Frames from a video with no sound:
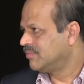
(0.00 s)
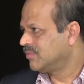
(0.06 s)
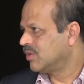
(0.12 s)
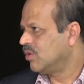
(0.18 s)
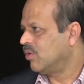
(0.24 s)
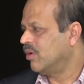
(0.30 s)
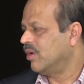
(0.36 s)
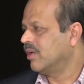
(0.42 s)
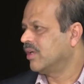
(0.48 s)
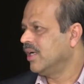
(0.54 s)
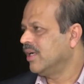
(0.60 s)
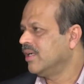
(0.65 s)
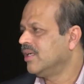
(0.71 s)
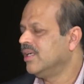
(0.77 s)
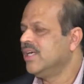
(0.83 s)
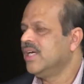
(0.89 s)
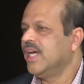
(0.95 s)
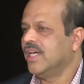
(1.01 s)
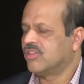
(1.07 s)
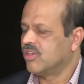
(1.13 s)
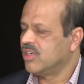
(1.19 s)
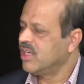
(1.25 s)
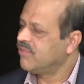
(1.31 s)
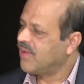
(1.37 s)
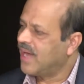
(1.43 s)
Okay. It's
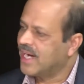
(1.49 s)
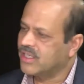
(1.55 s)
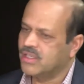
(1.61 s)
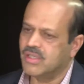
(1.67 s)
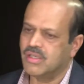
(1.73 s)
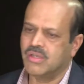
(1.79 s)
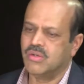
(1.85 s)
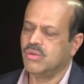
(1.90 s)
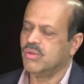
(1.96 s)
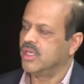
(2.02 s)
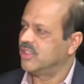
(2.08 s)
a de facto,